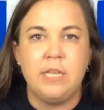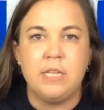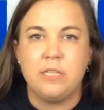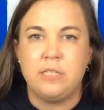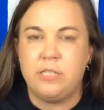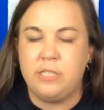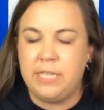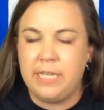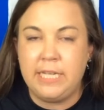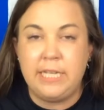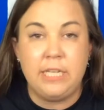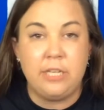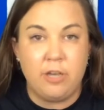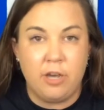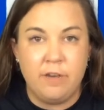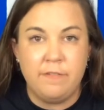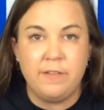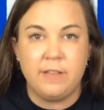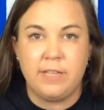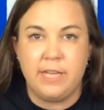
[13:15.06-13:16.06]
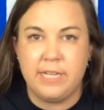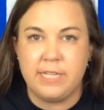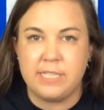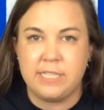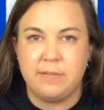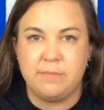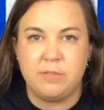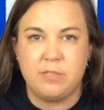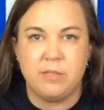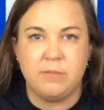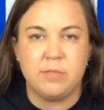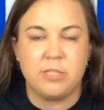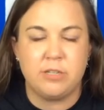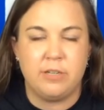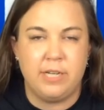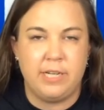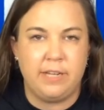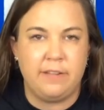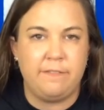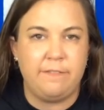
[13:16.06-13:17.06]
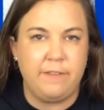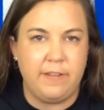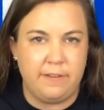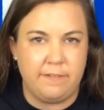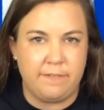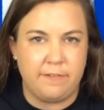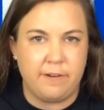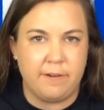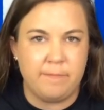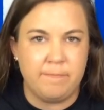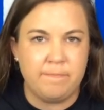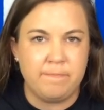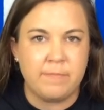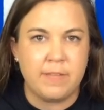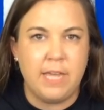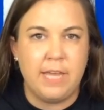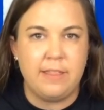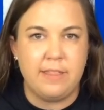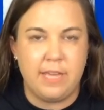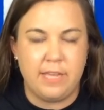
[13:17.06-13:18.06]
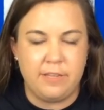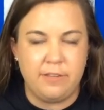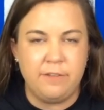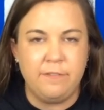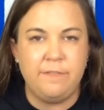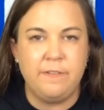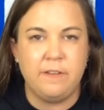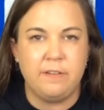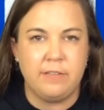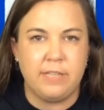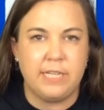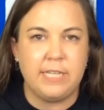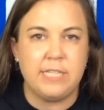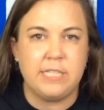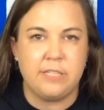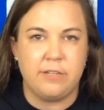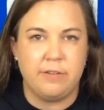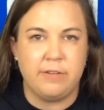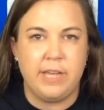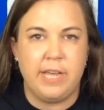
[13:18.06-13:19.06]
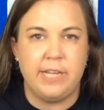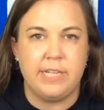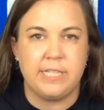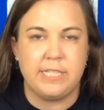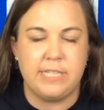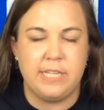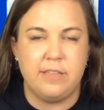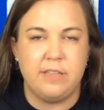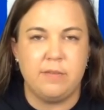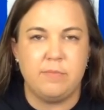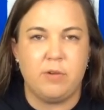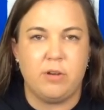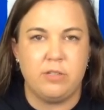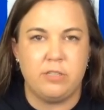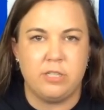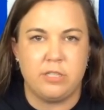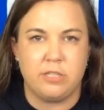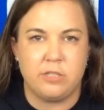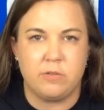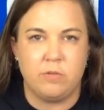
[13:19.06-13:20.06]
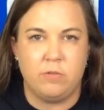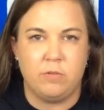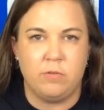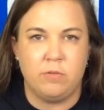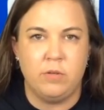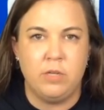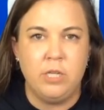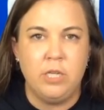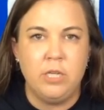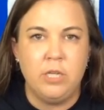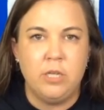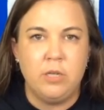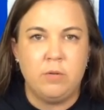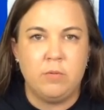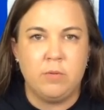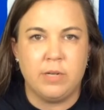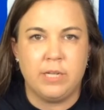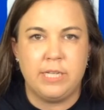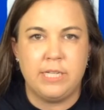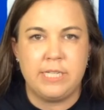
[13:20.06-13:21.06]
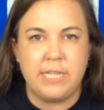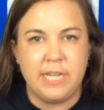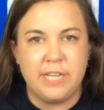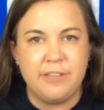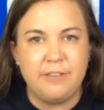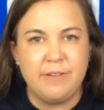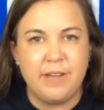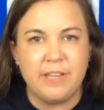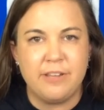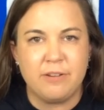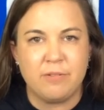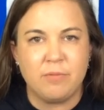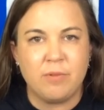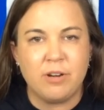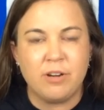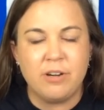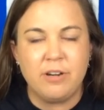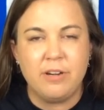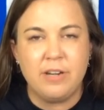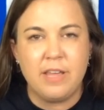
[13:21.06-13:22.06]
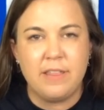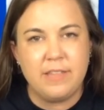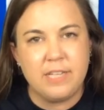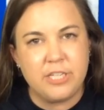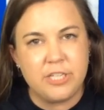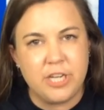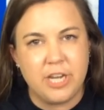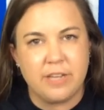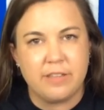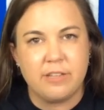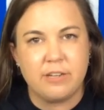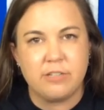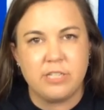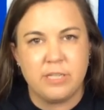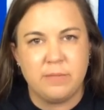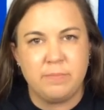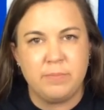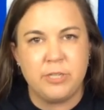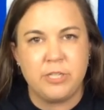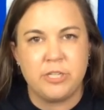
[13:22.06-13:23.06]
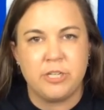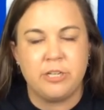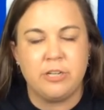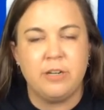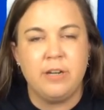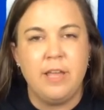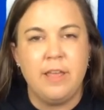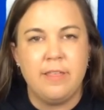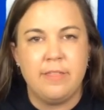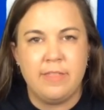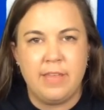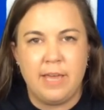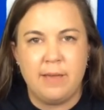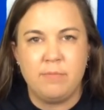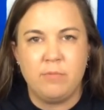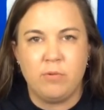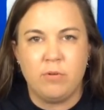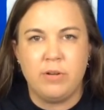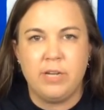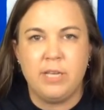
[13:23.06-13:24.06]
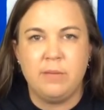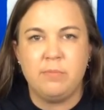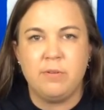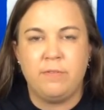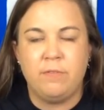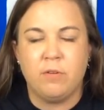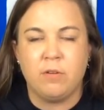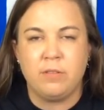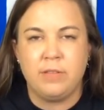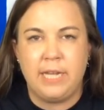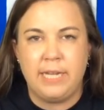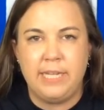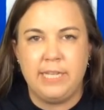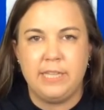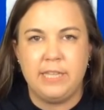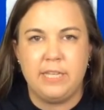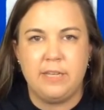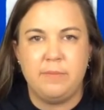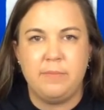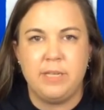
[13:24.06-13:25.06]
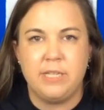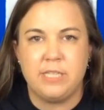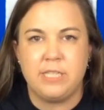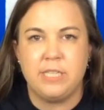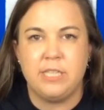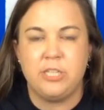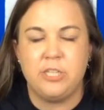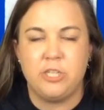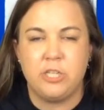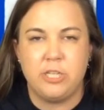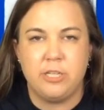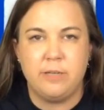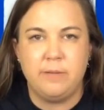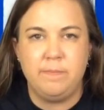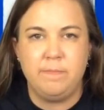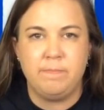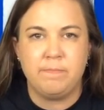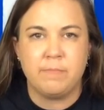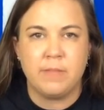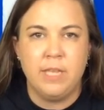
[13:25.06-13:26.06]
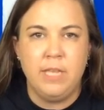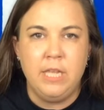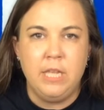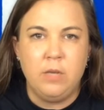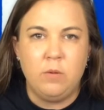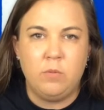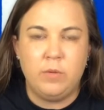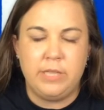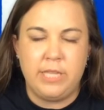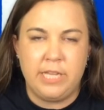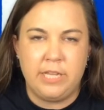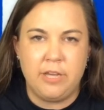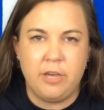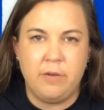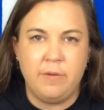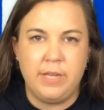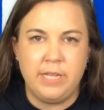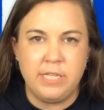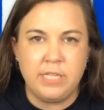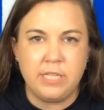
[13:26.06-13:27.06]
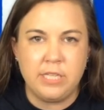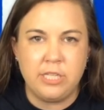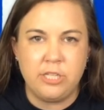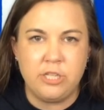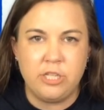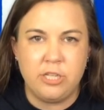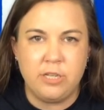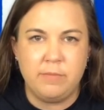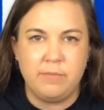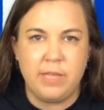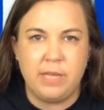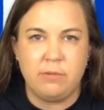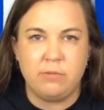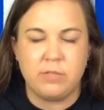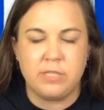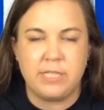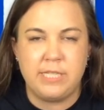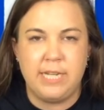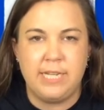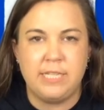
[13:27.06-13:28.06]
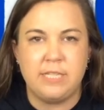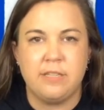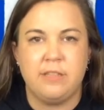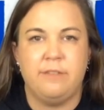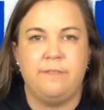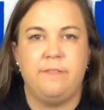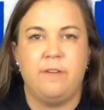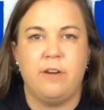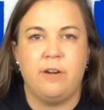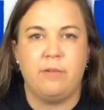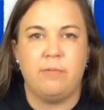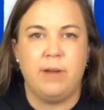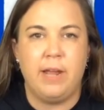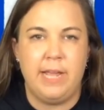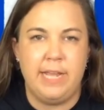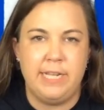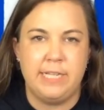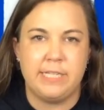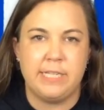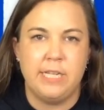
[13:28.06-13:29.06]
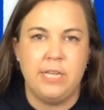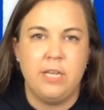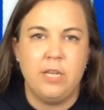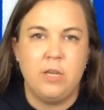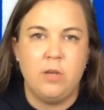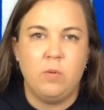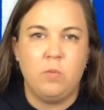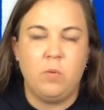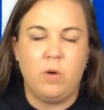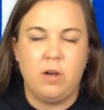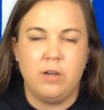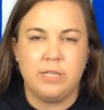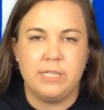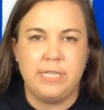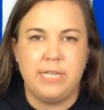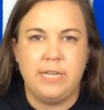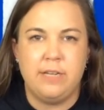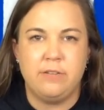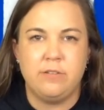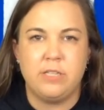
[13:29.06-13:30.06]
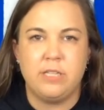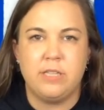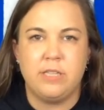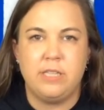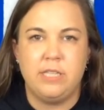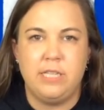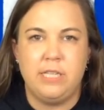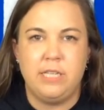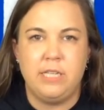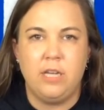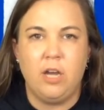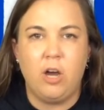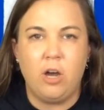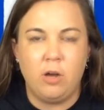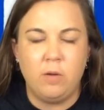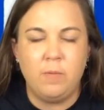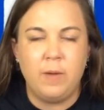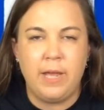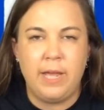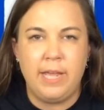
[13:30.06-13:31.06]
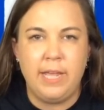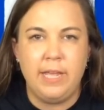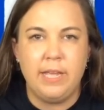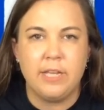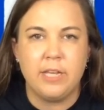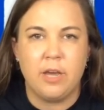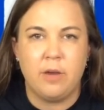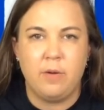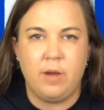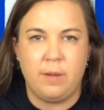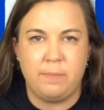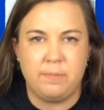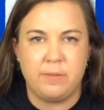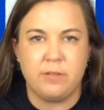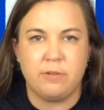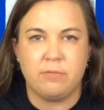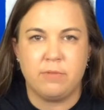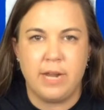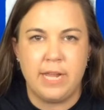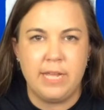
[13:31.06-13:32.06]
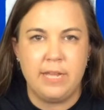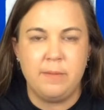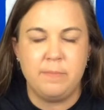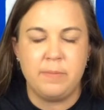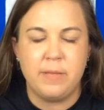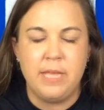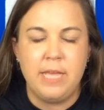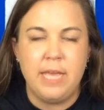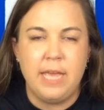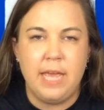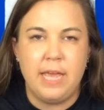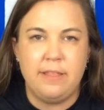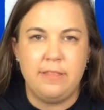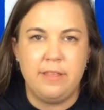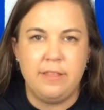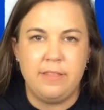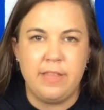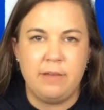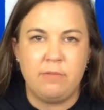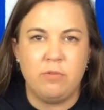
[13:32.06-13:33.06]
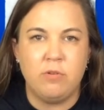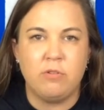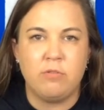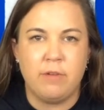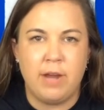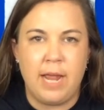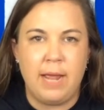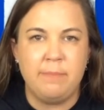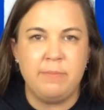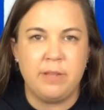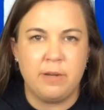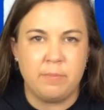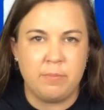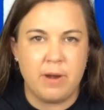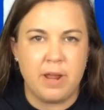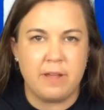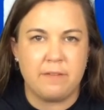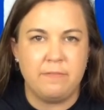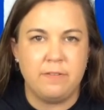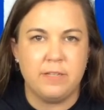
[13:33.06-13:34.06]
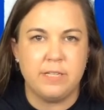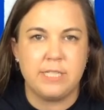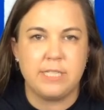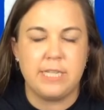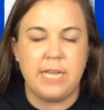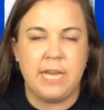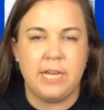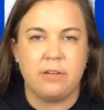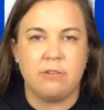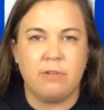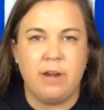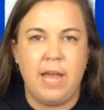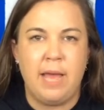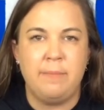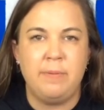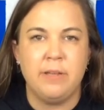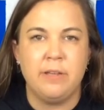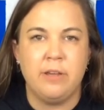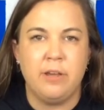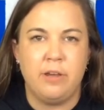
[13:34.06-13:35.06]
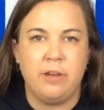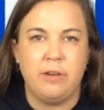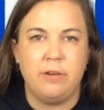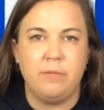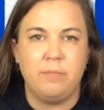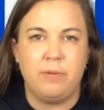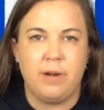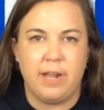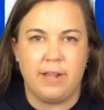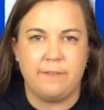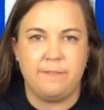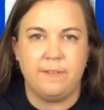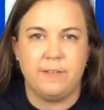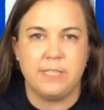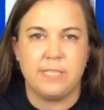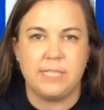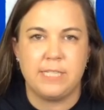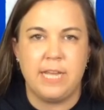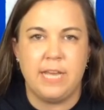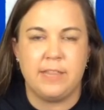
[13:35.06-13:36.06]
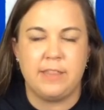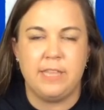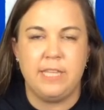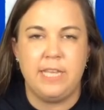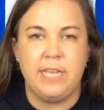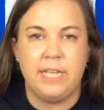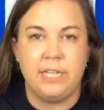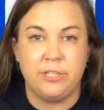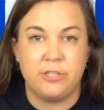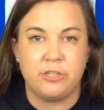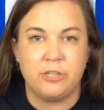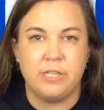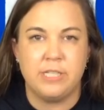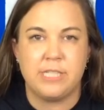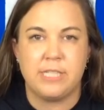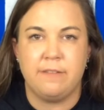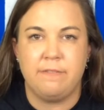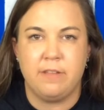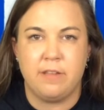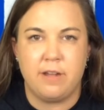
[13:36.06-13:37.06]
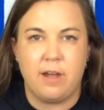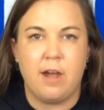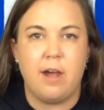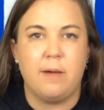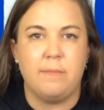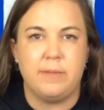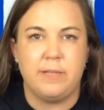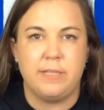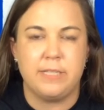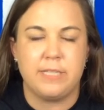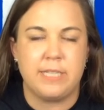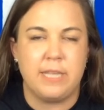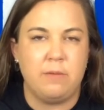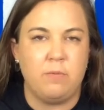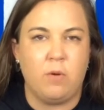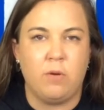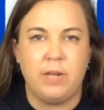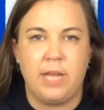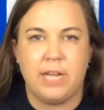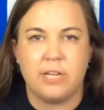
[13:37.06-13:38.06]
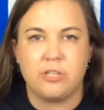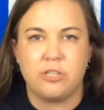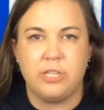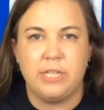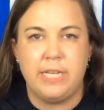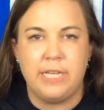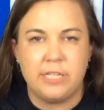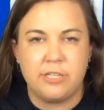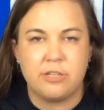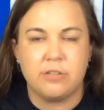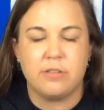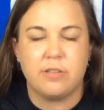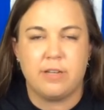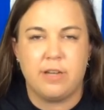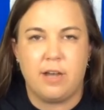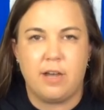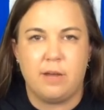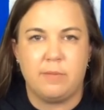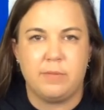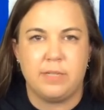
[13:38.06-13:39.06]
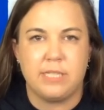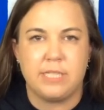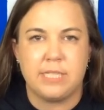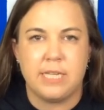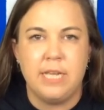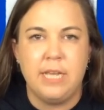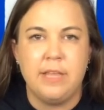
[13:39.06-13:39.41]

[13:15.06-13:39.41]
any COVID-like symptoms or any fever, and that you feel like it's okay to send them on to school. We're going to take you at your word and then check their temperature that morning before letting them into the gym. When they go into the gym, they will stay to the far right, walk down to the hallway, go up the ramp, and then they will grab their breakfast at Grab and Go Breakfast at the entrance of the commons. They won't actually enter the commons.